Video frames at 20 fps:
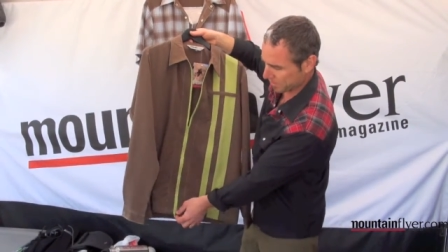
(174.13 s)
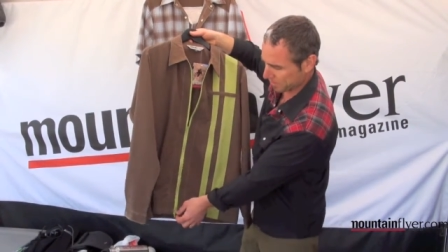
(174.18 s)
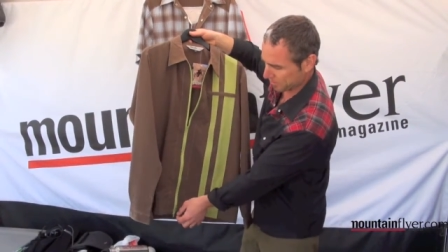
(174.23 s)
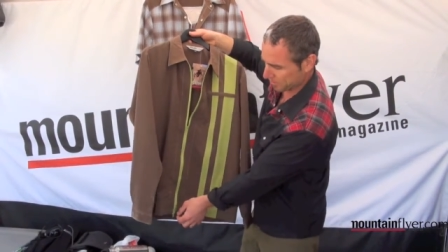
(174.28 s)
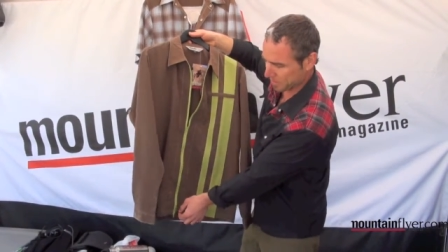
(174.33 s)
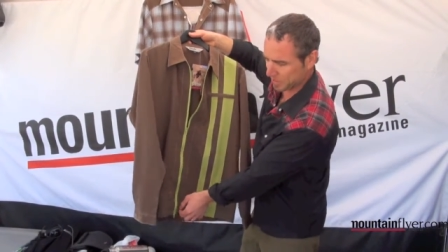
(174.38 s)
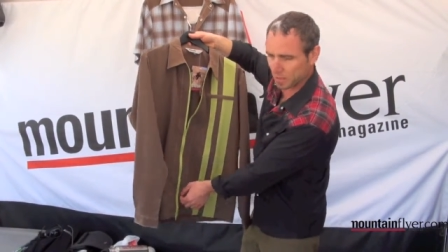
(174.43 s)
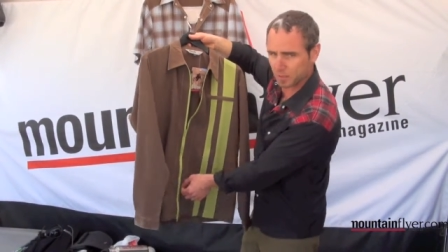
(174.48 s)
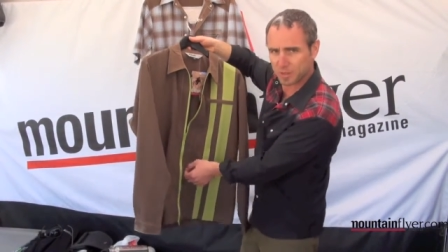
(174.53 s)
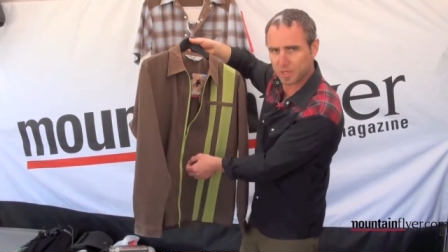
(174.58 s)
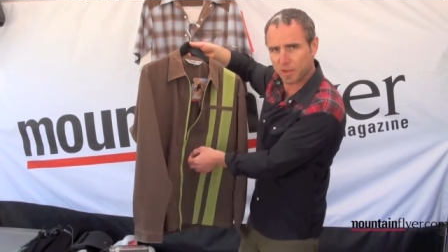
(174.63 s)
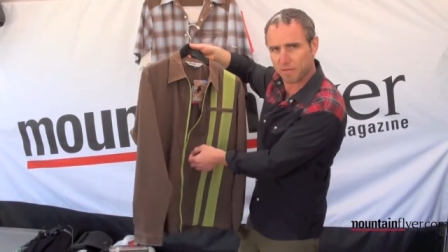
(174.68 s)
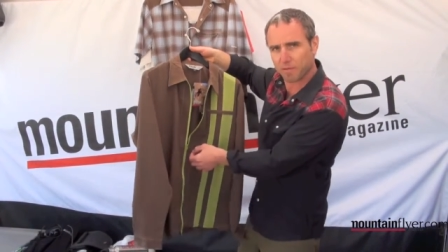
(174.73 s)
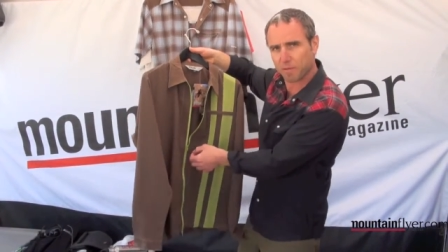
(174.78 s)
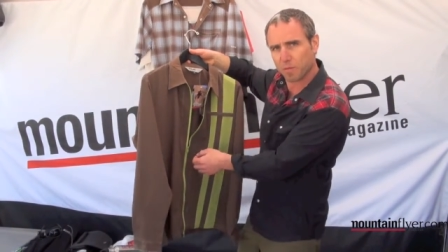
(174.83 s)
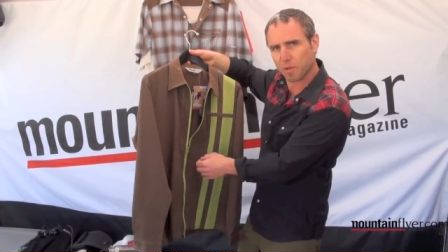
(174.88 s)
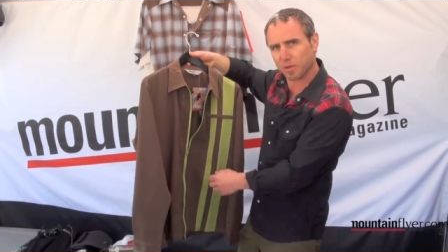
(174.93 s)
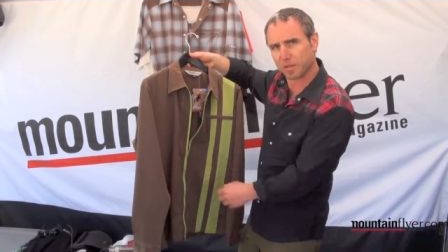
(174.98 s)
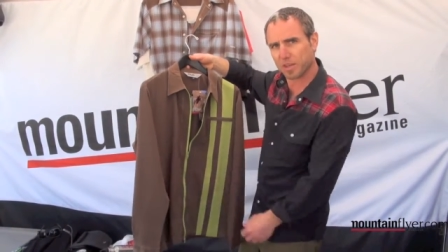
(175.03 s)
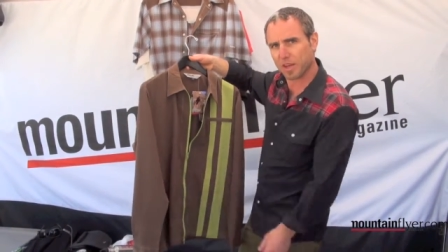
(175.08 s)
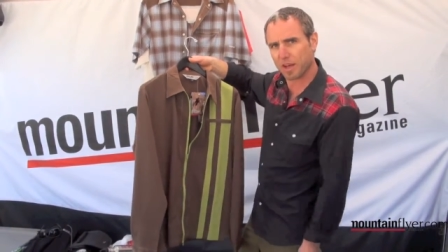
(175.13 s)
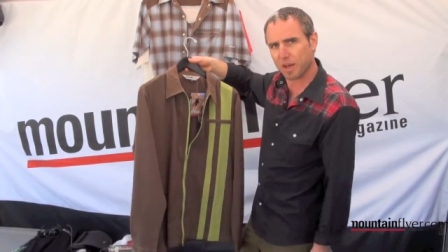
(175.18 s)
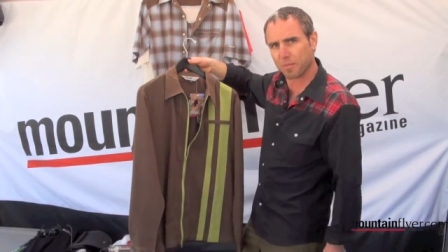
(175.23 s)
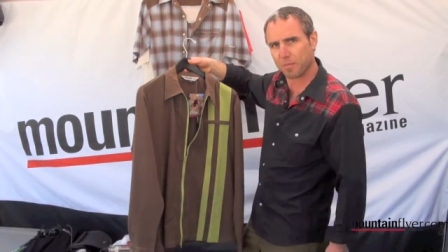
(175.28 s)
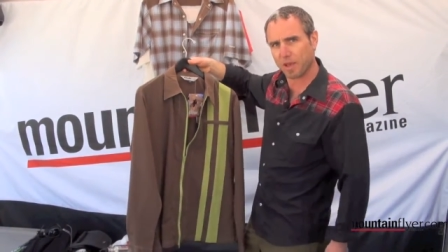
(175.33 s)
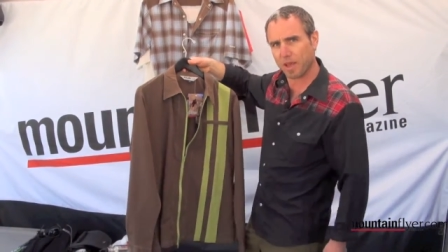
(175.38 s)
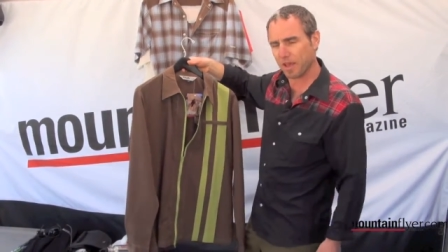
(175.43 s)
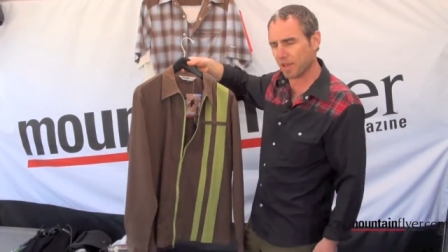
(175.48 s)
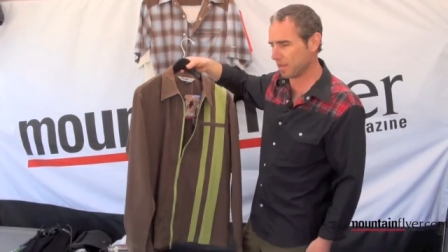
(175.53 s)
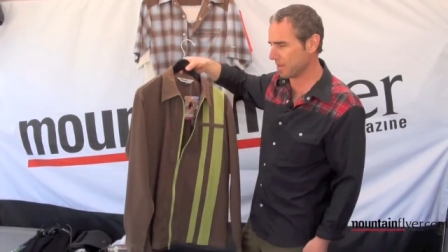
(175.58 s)
so it zips up from the
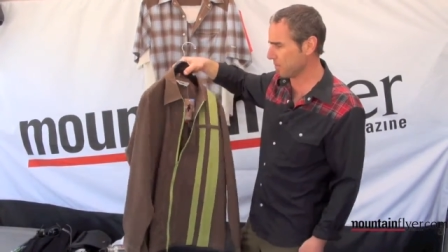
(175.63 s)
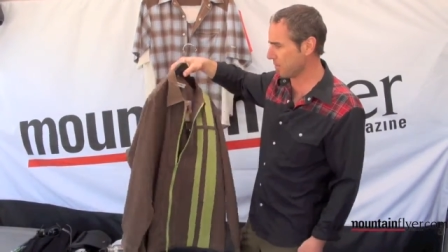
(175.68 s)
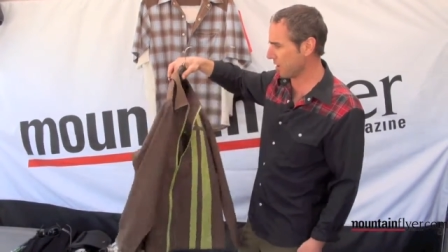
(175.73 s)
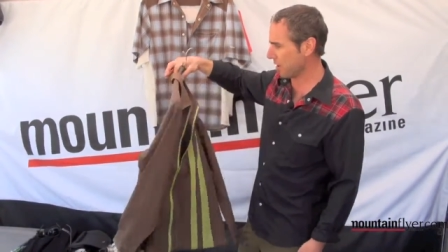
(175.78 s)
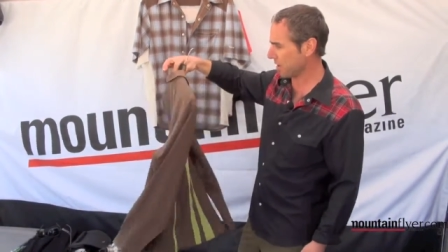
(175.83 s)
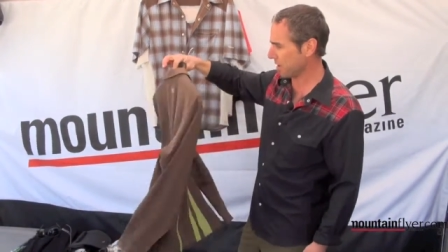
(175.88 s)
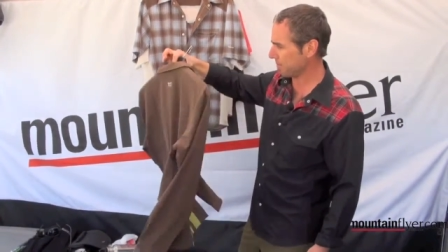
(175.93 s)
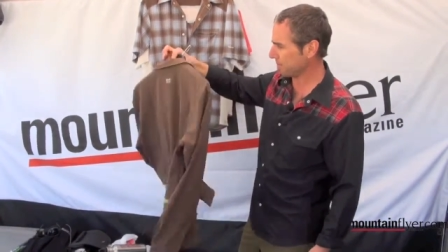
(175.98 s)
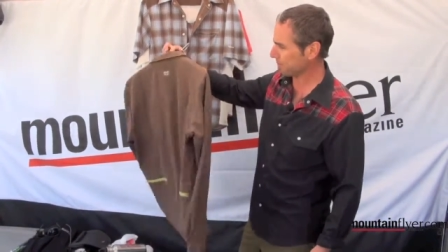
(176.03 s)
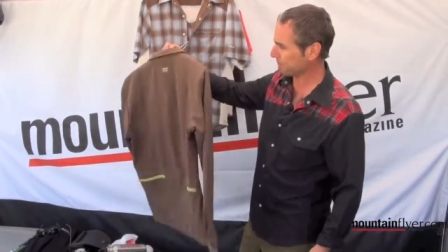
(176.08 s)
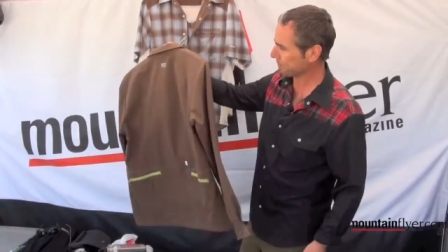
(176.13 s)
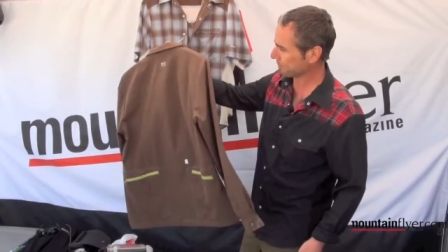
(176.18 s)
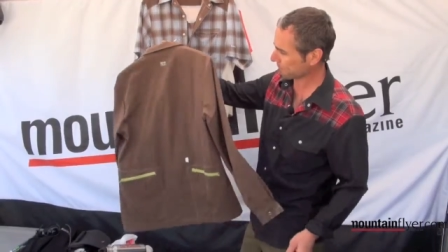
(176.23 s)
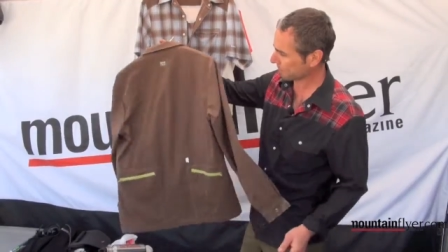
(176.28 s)
top and the bottom.